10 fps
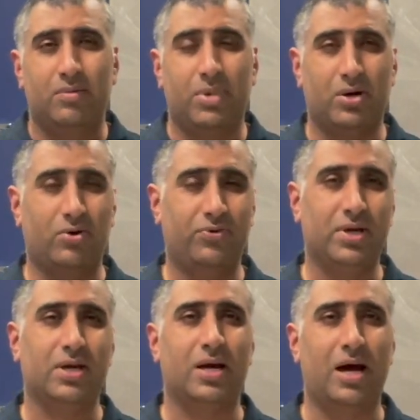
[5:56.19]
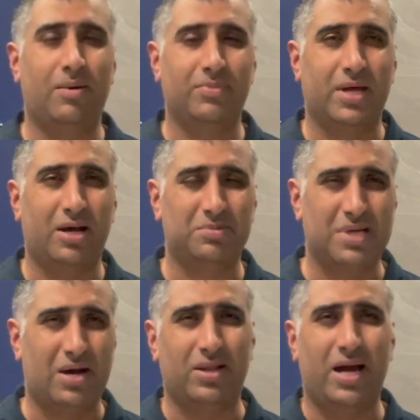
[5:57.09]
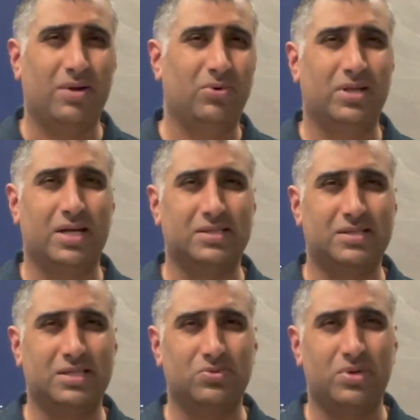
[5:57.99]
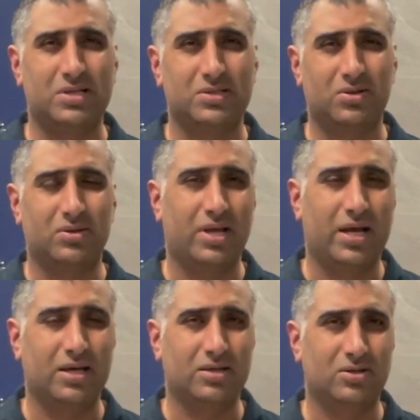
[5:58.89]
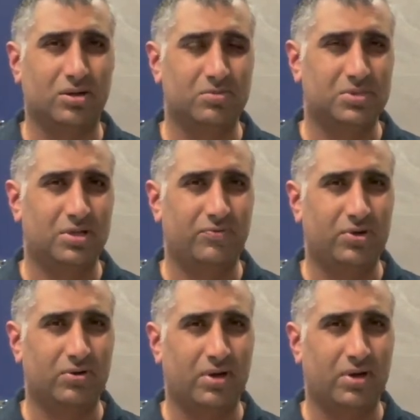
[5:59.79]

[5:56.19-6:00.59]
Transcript: But hopefully um, that helps outline what the next six weeks look like in terms of your